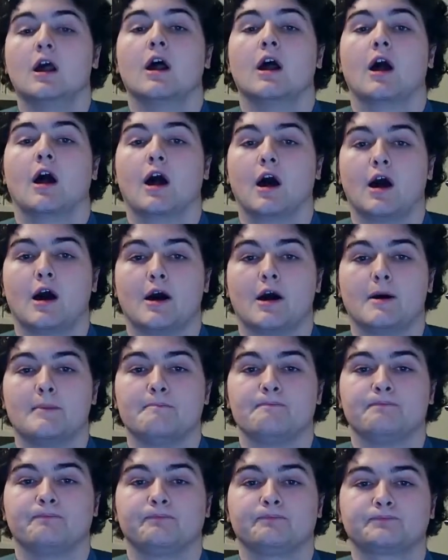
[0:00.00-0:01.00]

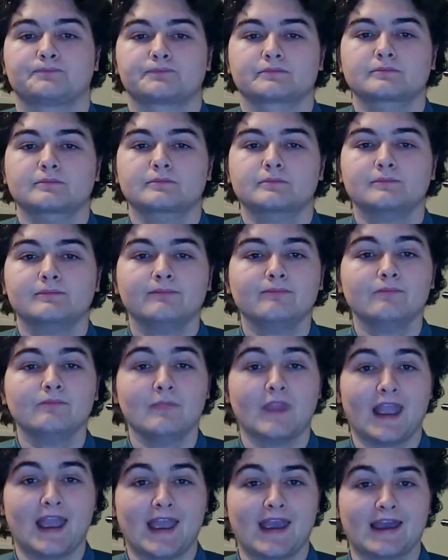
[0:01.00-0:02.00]

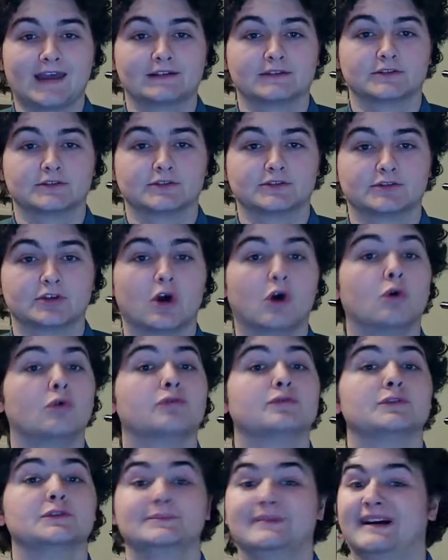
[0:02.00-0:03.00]
And so
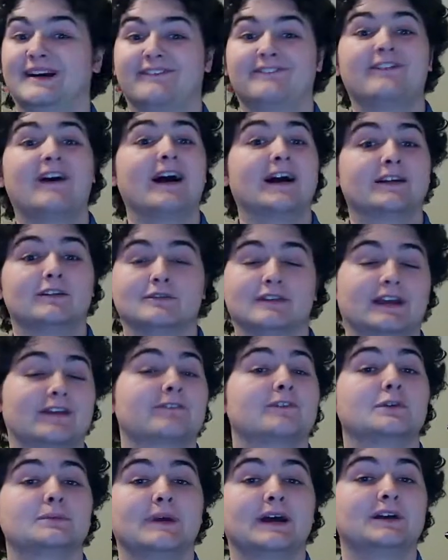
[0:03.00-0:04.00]
for my
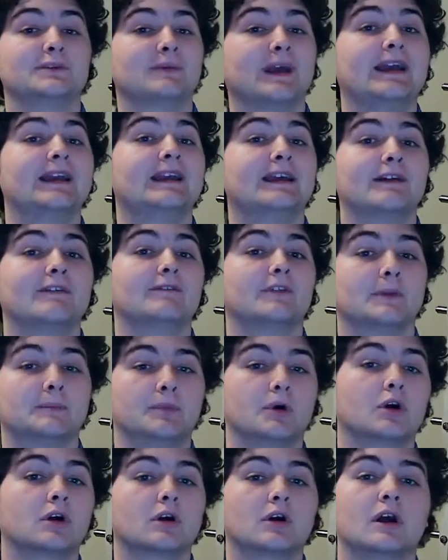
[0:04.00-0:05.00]
for my rating of the
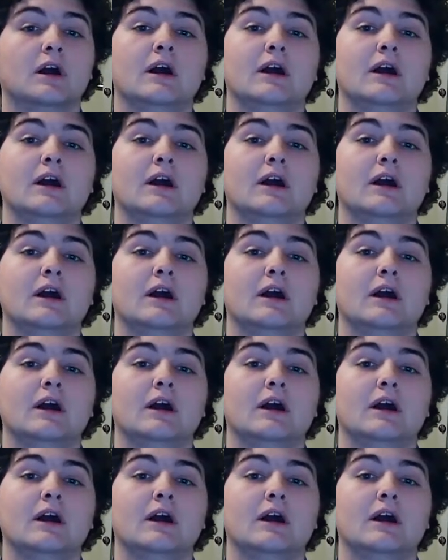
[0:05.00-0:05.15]
book,